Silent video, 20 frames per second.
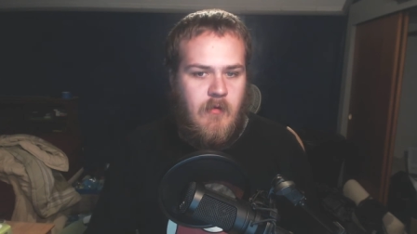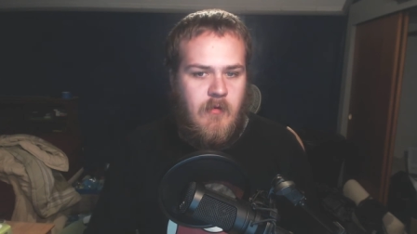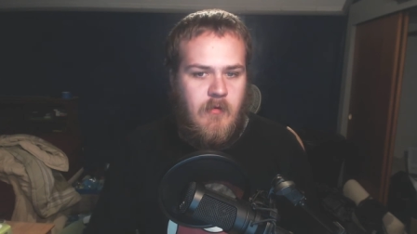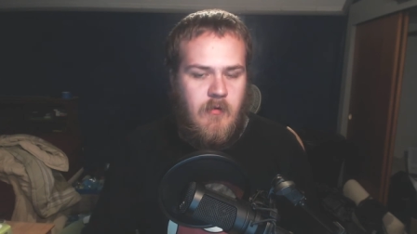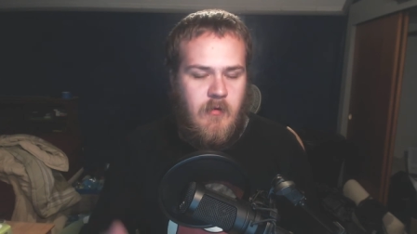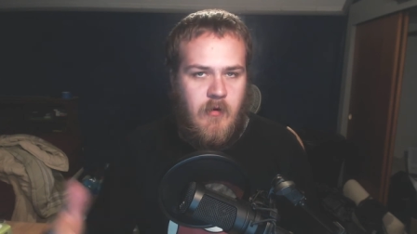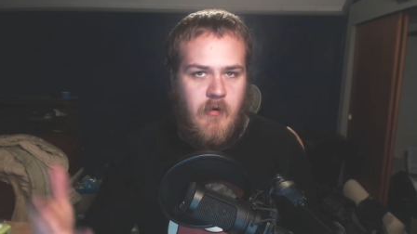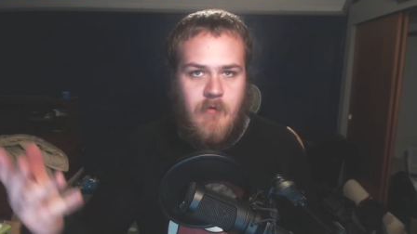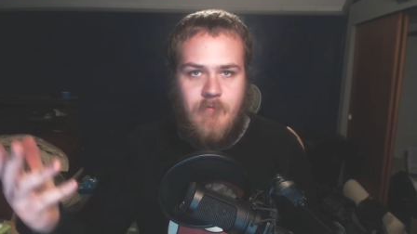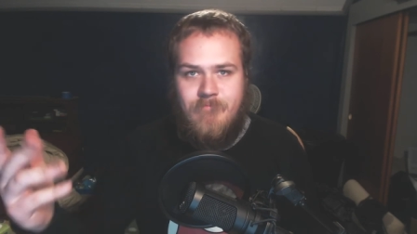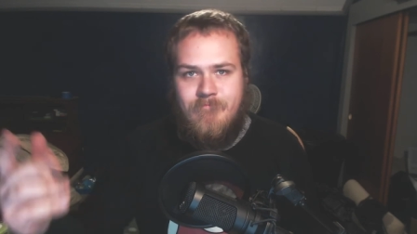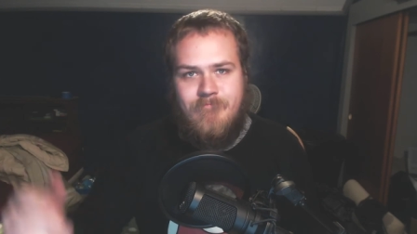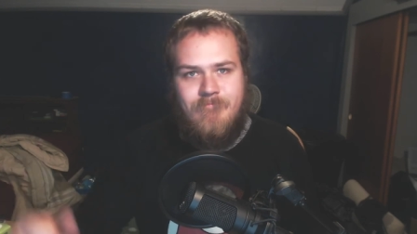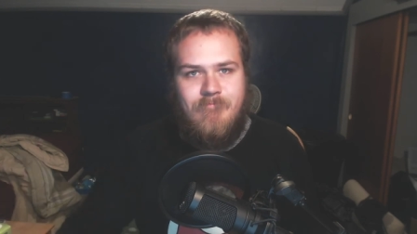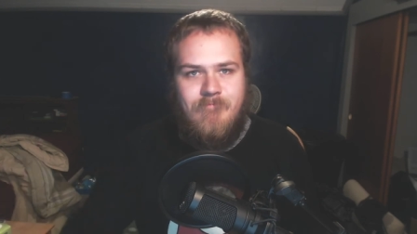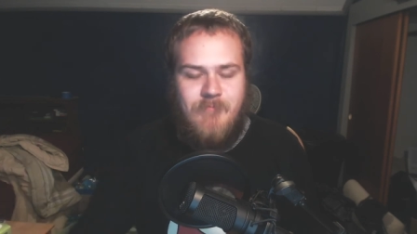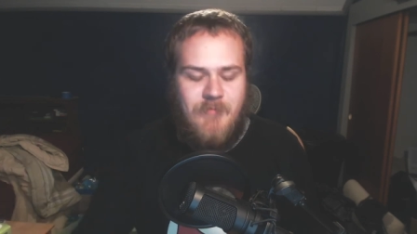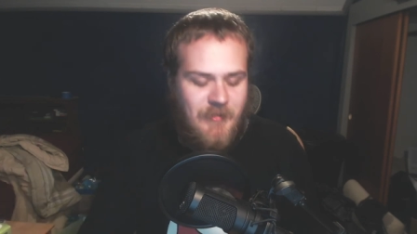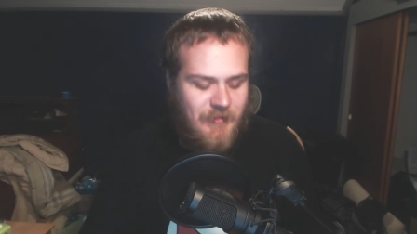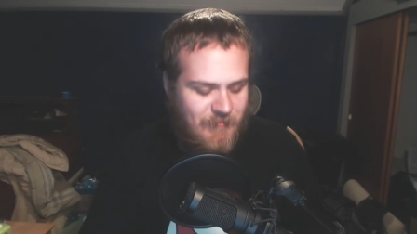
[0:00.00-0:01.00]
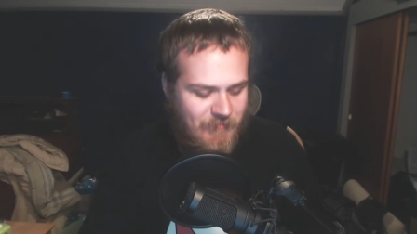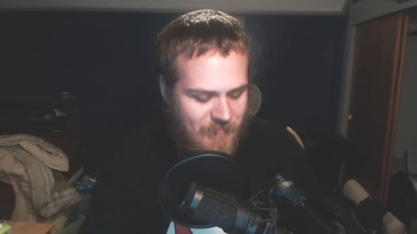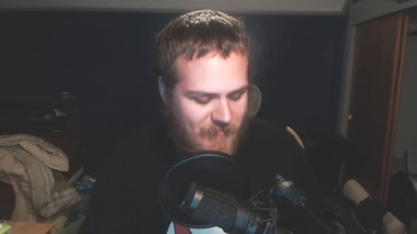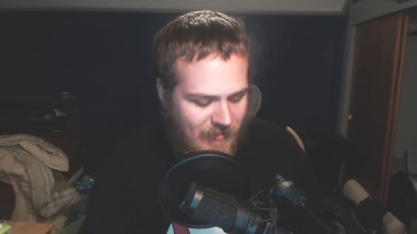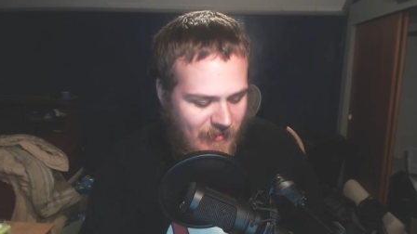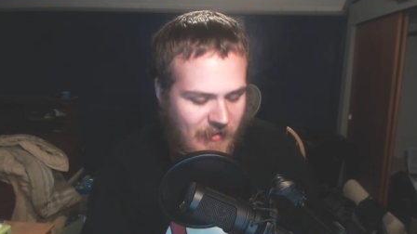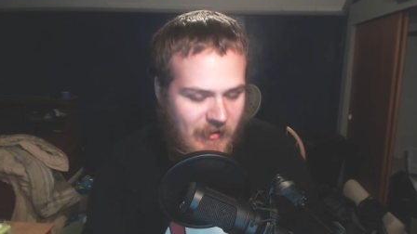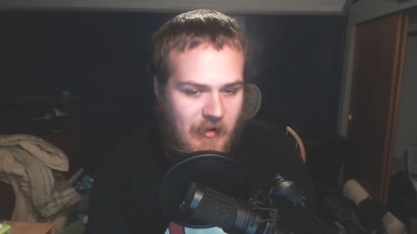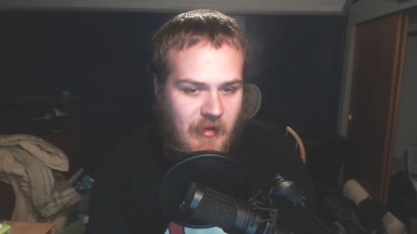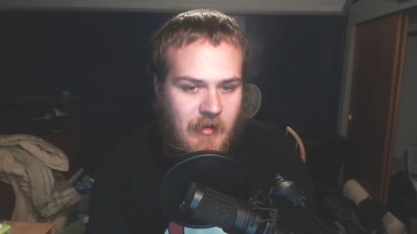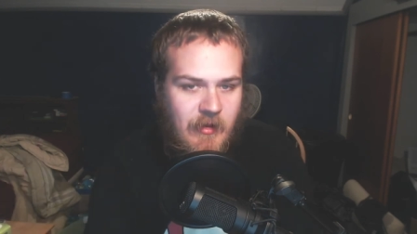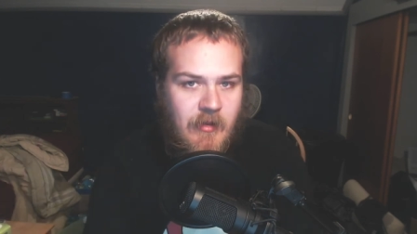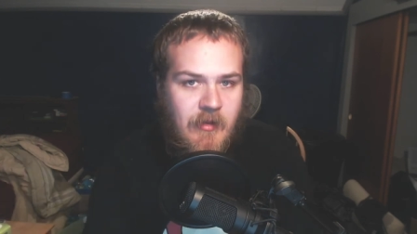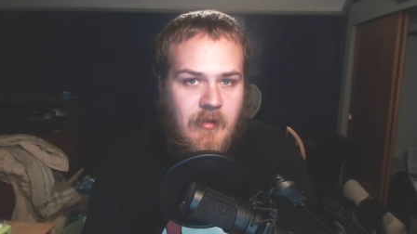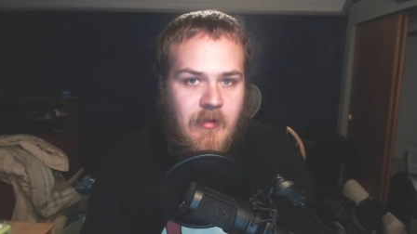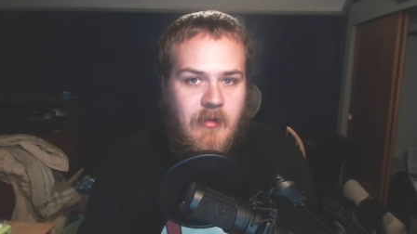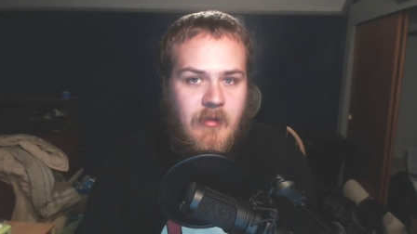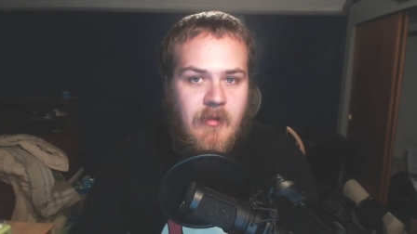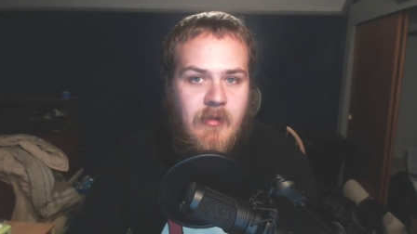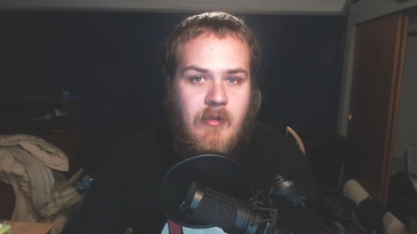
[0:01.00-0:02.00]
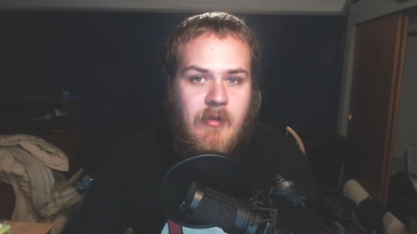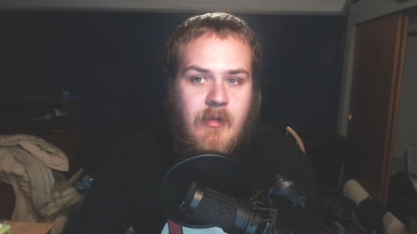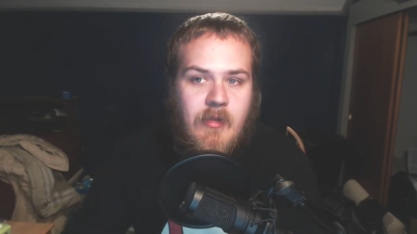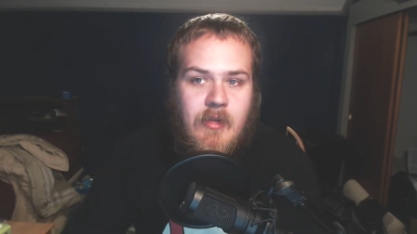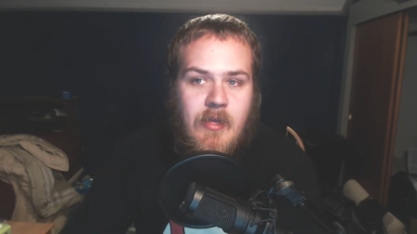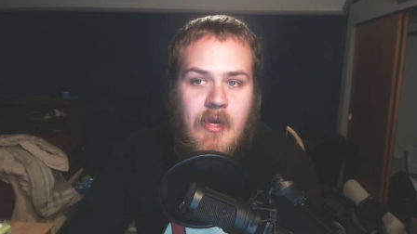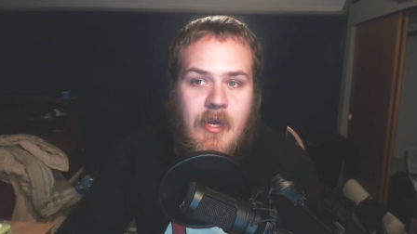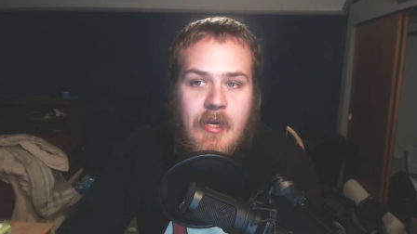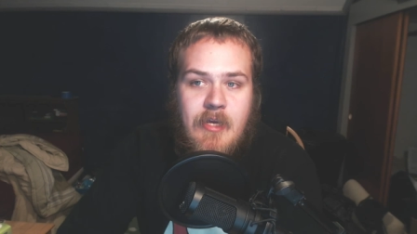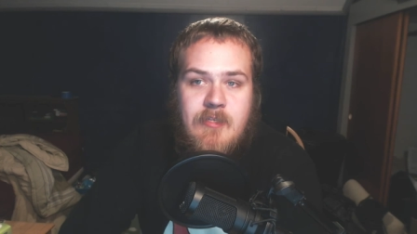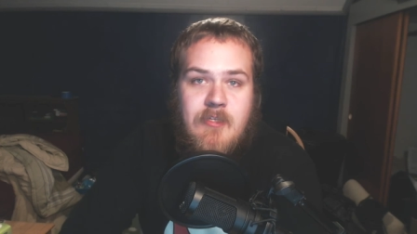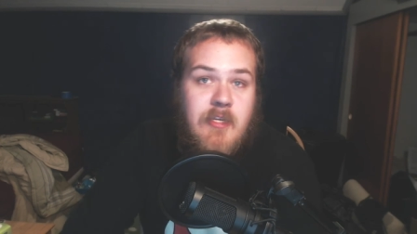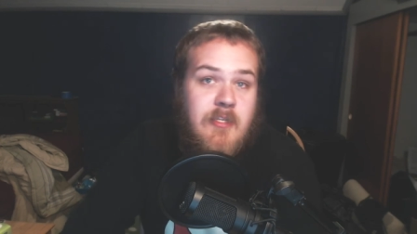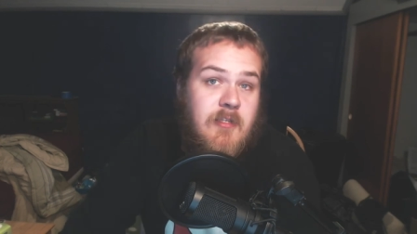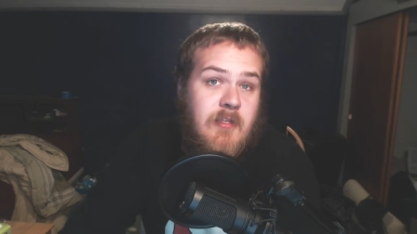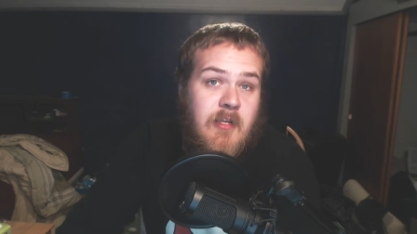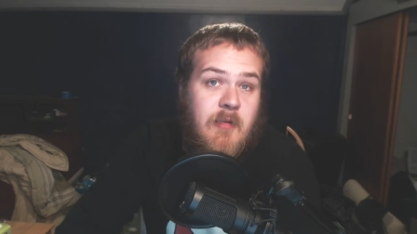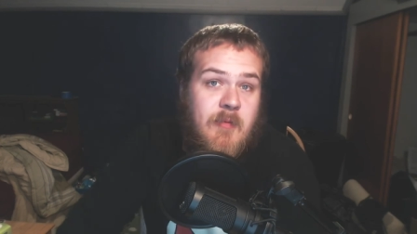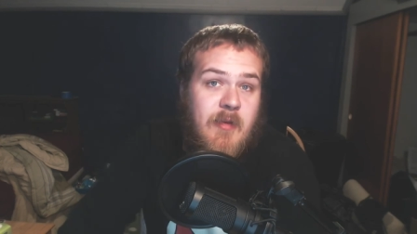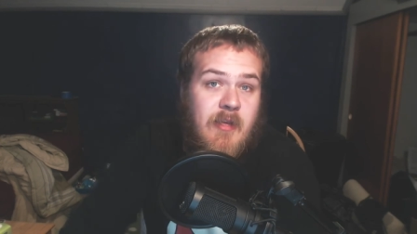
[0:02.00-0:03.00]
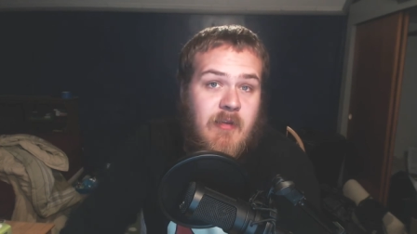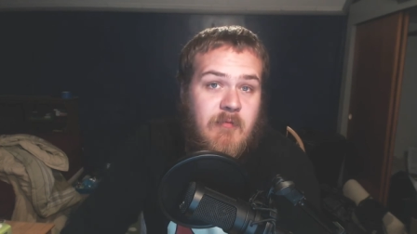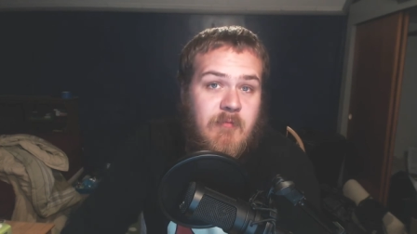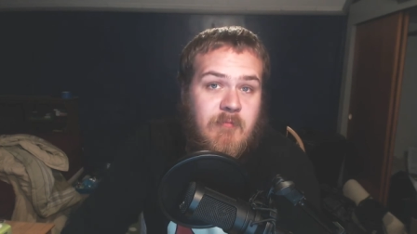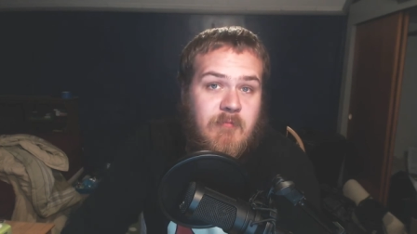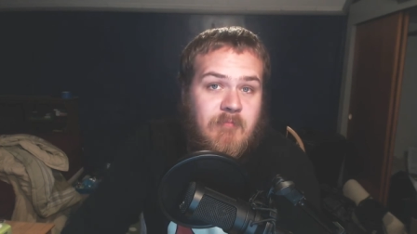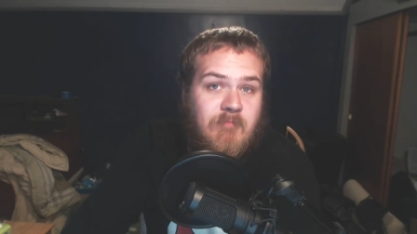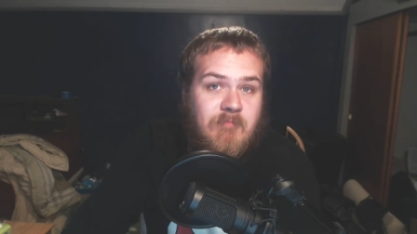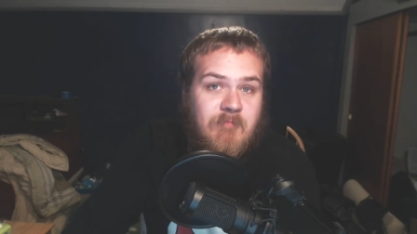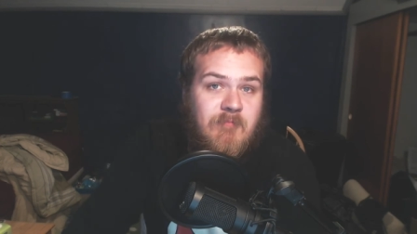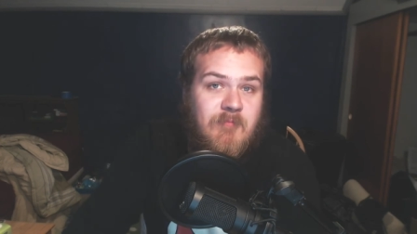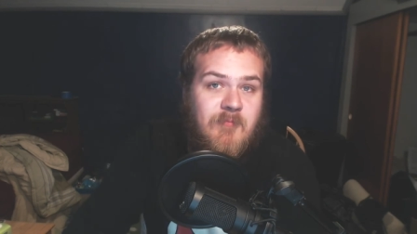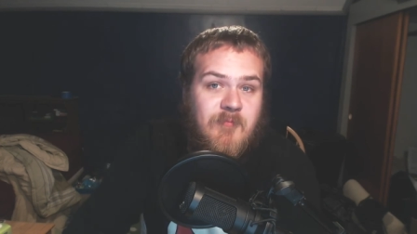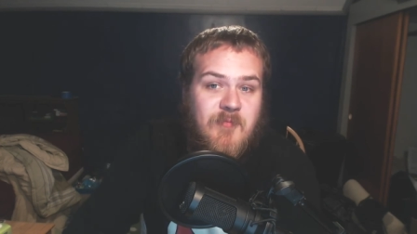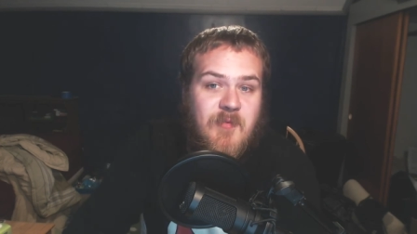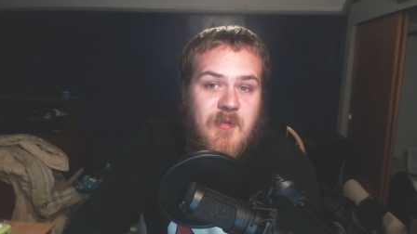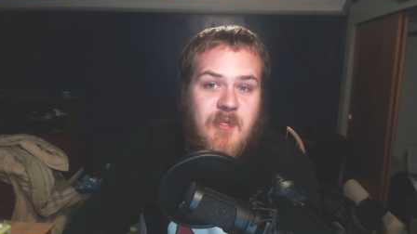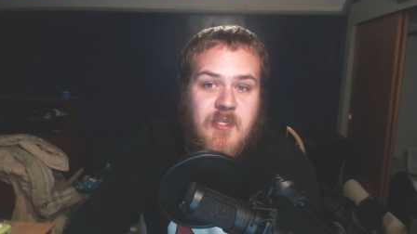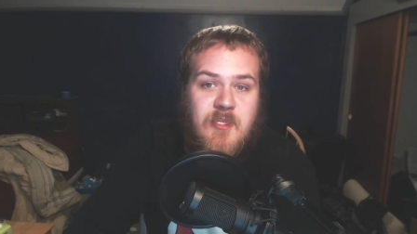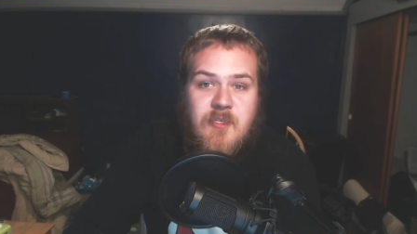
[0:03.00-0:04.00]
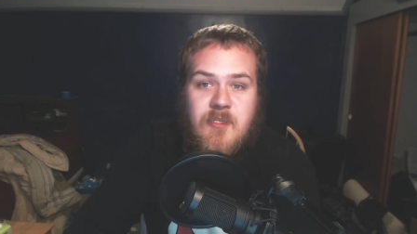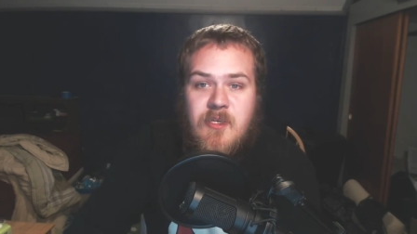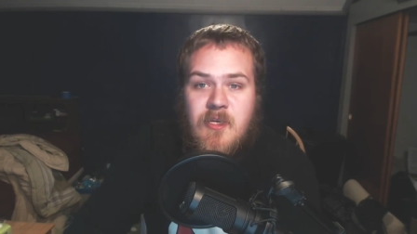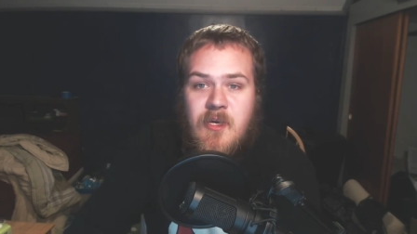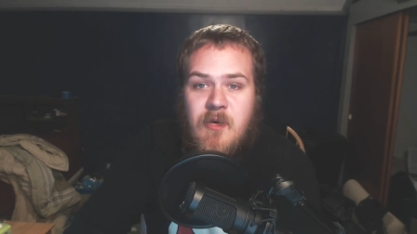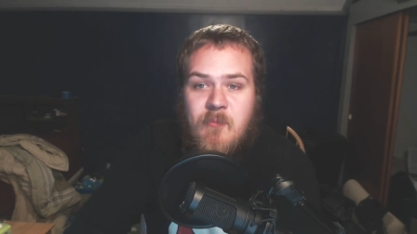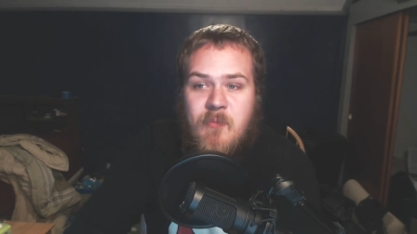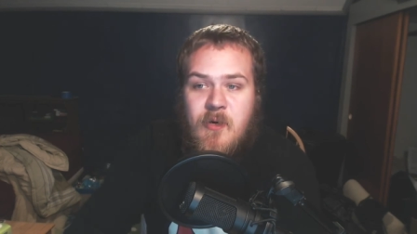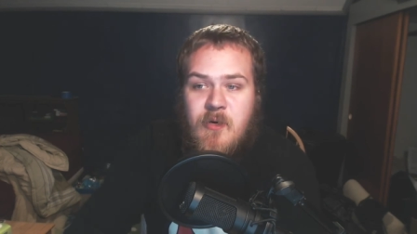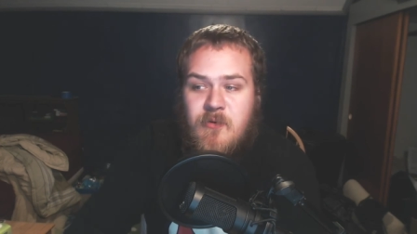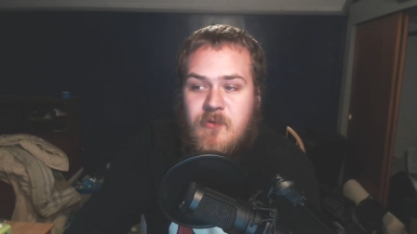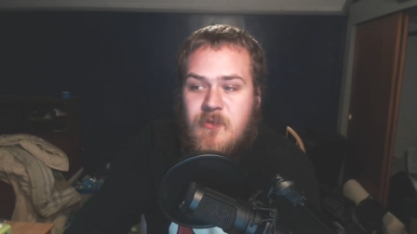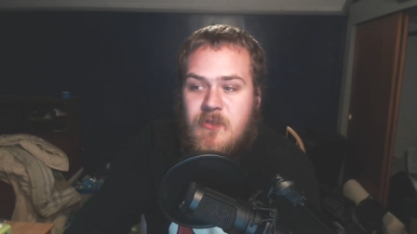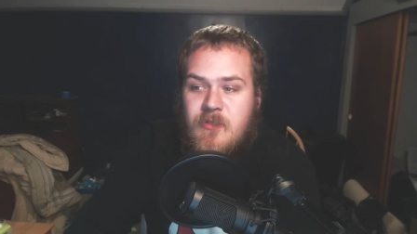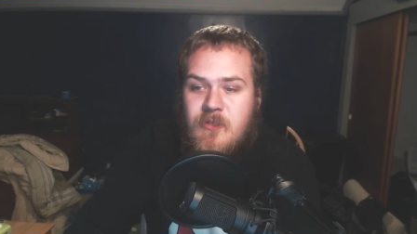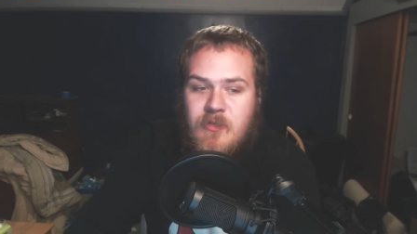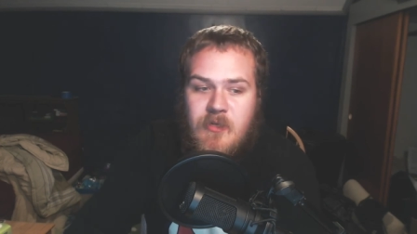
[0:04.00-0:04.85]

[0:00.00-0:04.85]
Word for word: you know. So and I guess that's going to be it for this uh, post.